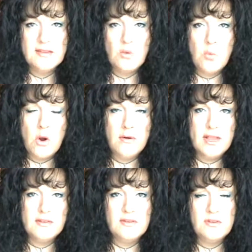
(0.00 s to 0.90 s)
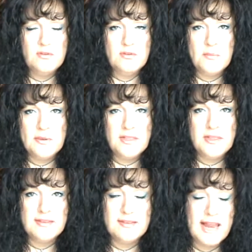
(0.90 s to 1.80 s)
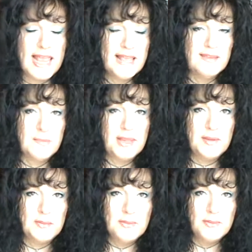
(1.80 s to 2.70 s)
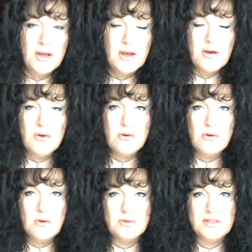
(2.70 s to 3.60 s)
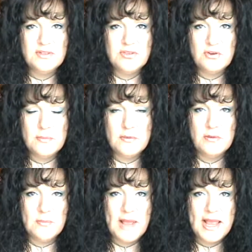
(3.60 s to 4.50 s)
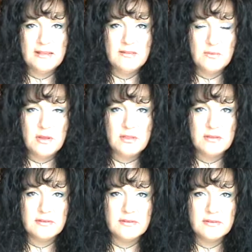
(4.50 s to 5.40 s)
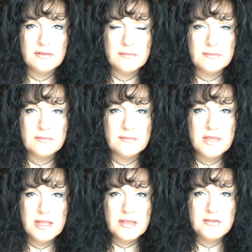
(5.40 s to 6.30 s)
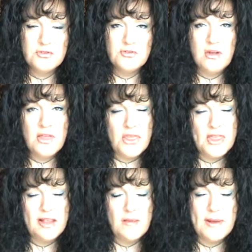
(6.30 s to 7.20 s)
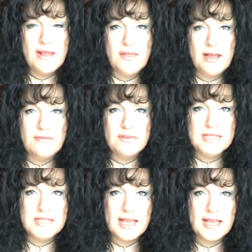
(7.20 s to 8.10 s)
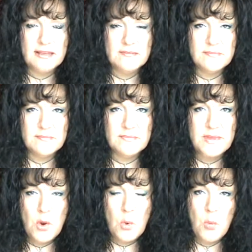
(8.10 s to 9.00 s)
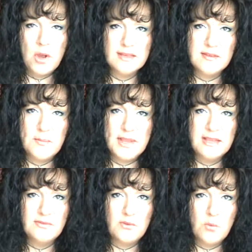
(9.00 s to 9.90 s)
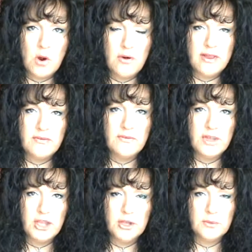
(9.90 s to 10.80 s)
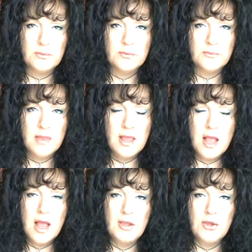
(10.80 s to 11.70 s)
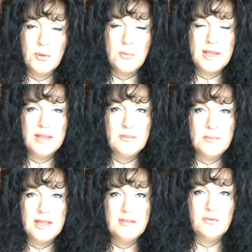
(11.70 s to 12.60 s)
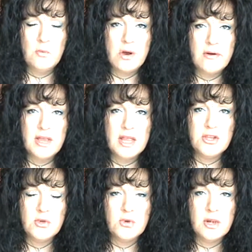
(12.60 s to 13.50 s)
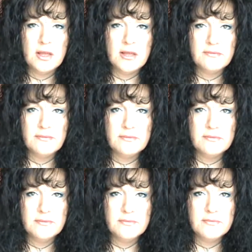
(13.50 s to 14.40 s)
Is a warrior to you somebody that slays people or causes trouble or pain to others? So try and think about that for today. What is a peaceful warrior for you? Are you being the peaceful warrior in your life?